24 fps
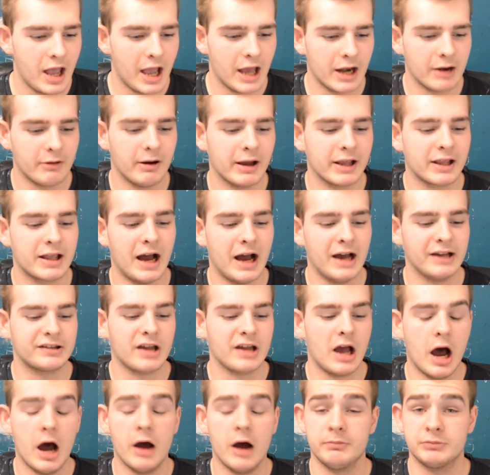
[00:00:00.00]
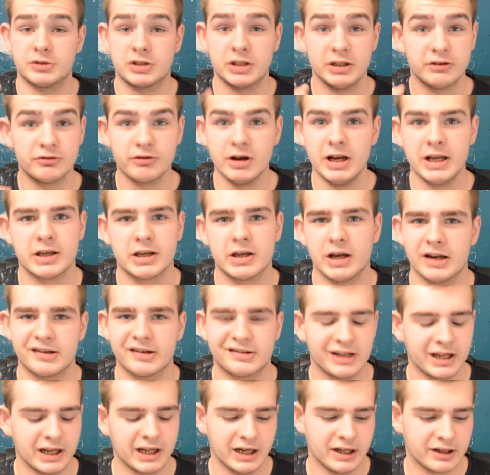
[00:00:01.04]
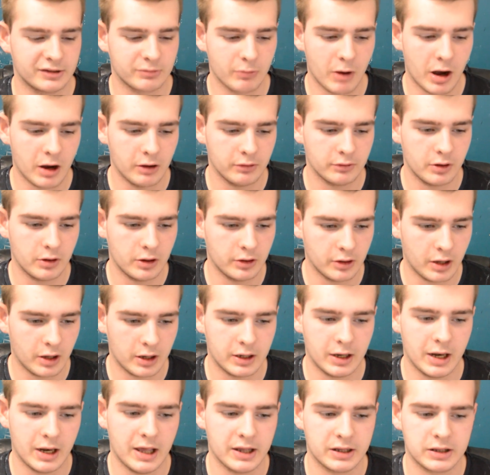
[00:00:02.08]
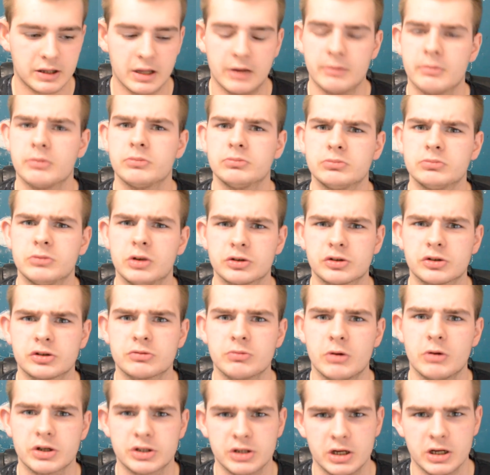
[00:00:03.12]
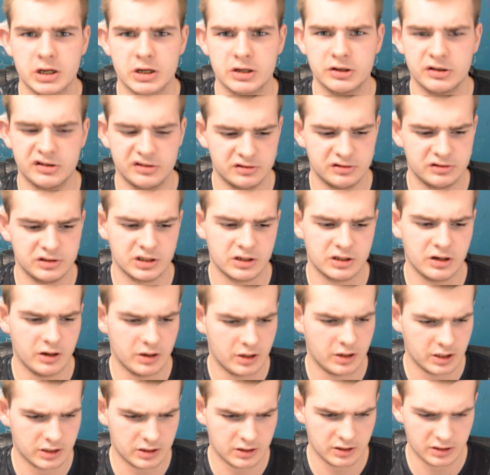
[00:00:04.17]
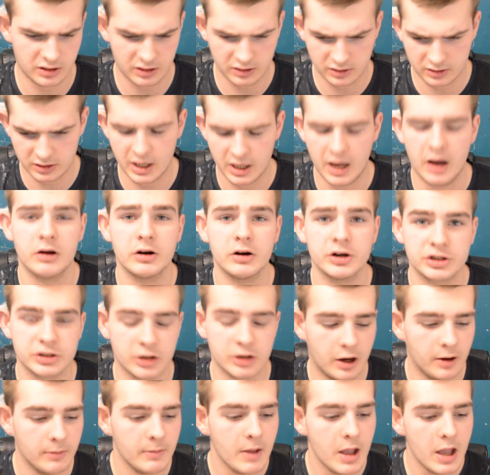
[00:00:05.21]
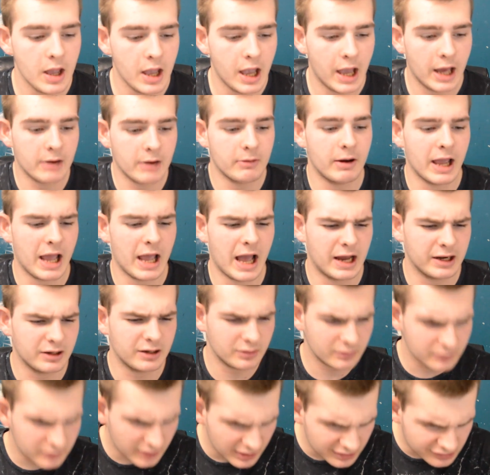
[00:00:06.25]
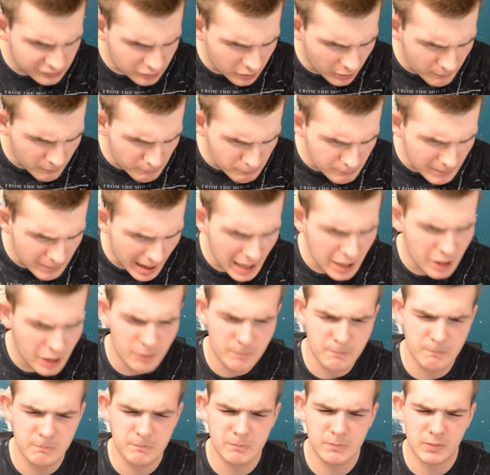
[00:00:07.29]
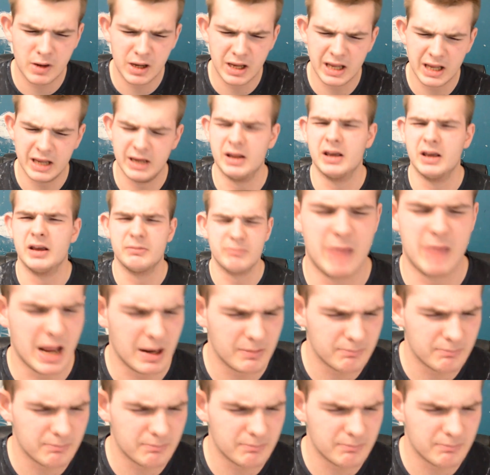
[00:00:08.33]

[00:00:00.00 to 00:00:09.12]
anyway guys um she's really good at singing as well and nonetheless and not just watching it because she got nice yeah I'm gonna shut up anyway and it's got malum in it ma